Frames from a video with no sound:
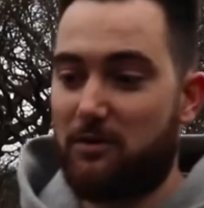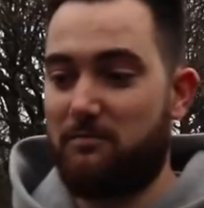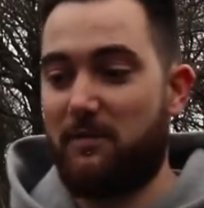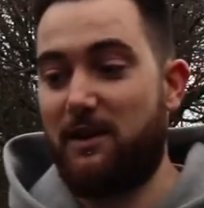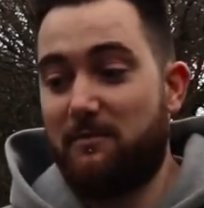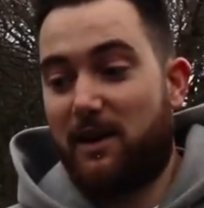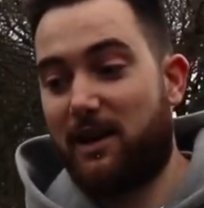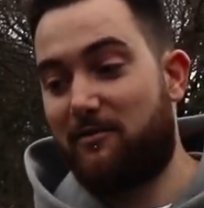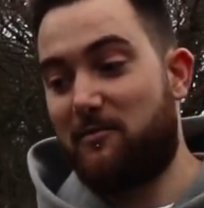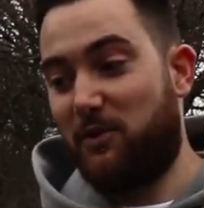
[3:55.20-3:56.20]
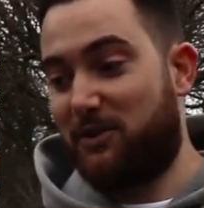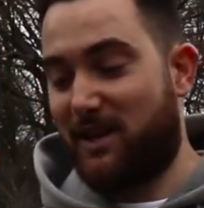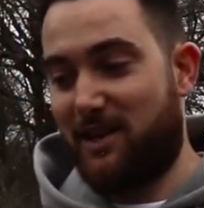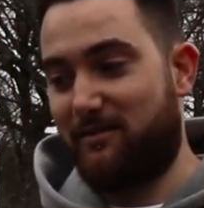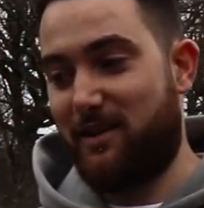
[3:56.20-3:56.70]
to make it even more
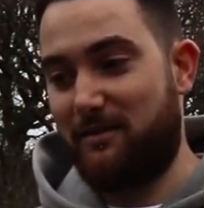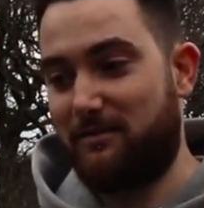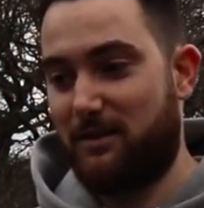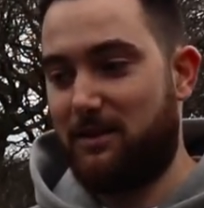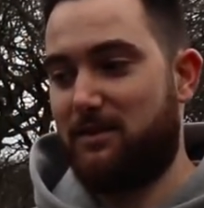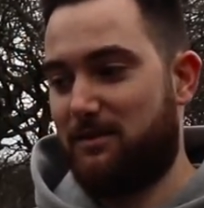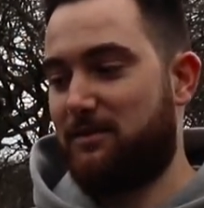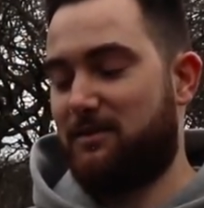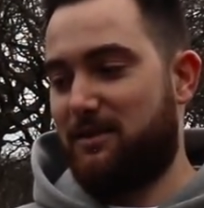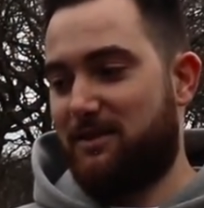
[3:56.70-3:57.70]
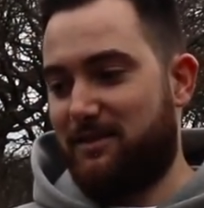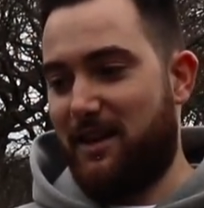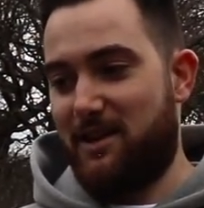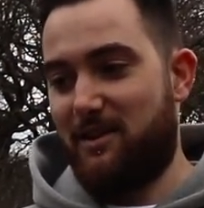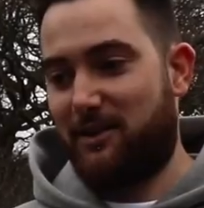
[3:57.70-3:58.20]
safe, then. Yeah.
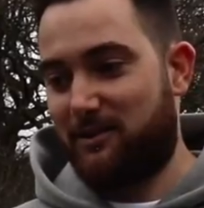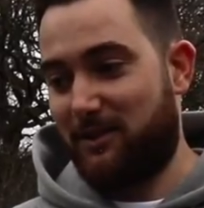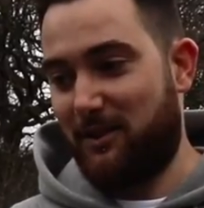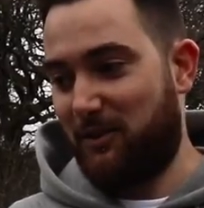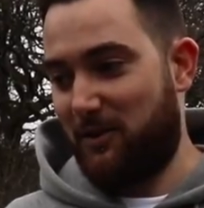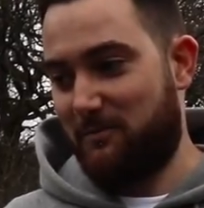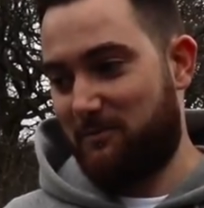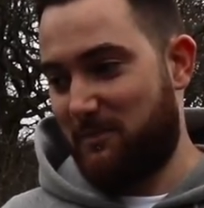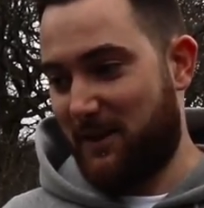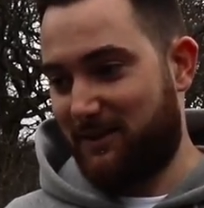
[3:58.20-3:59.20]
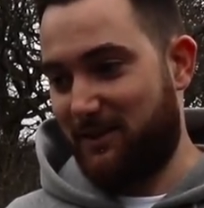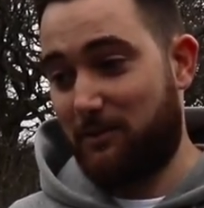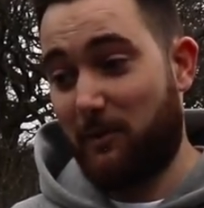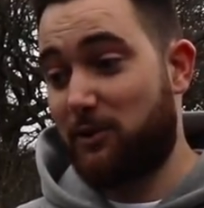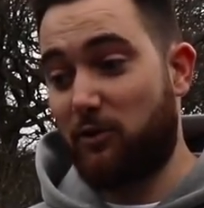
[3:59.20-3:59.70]
yeah, you need to start doing
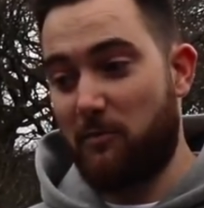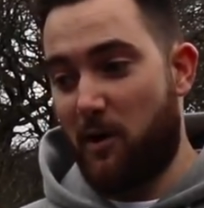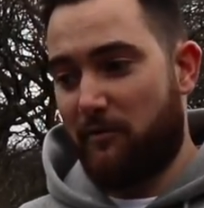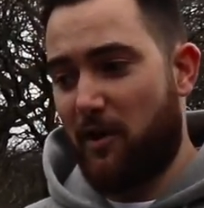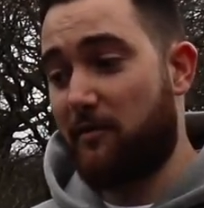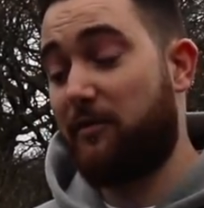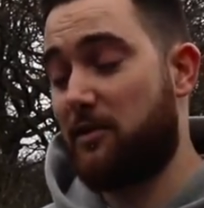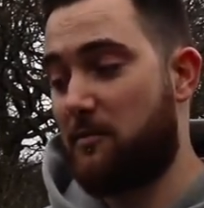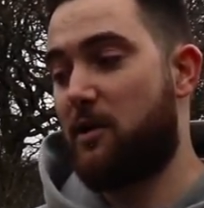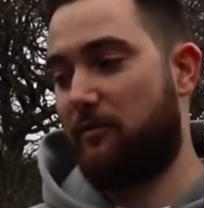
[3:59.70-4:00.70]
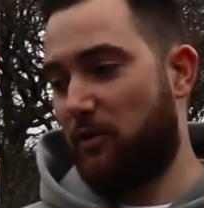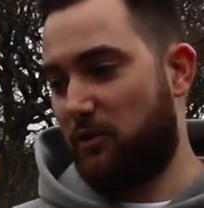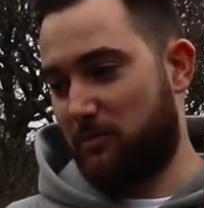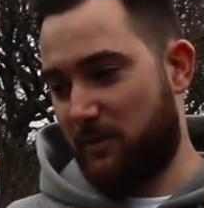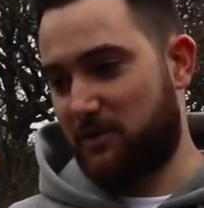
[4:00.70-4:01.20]
pistons, especially on the Mark five. I think the Mark four
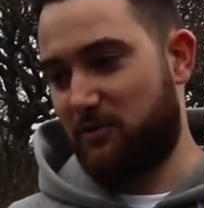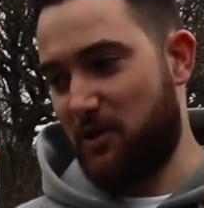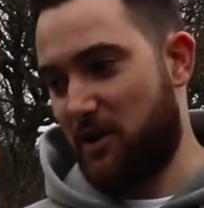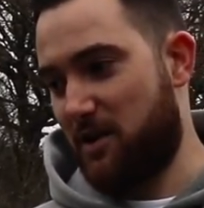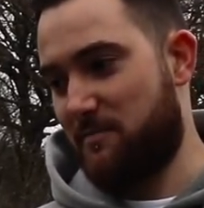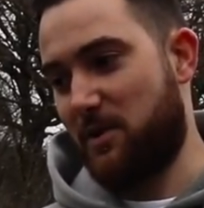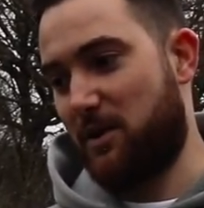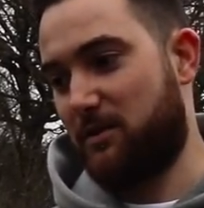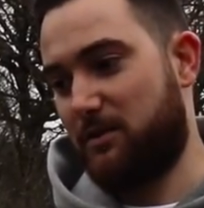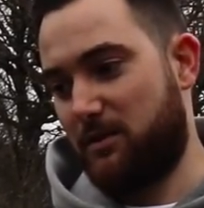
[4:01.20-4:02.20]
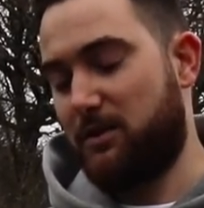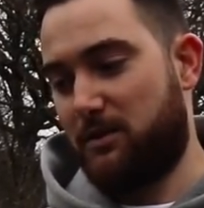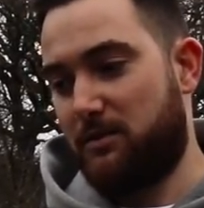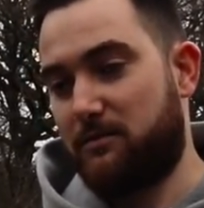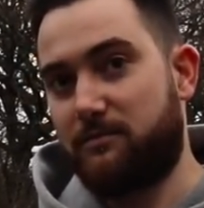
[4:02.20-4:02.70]
is a bit stronger. Okay, because it's
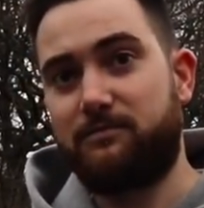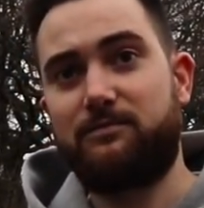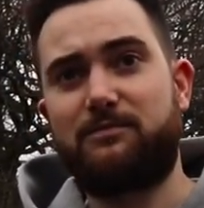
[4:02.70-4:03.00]
actually the same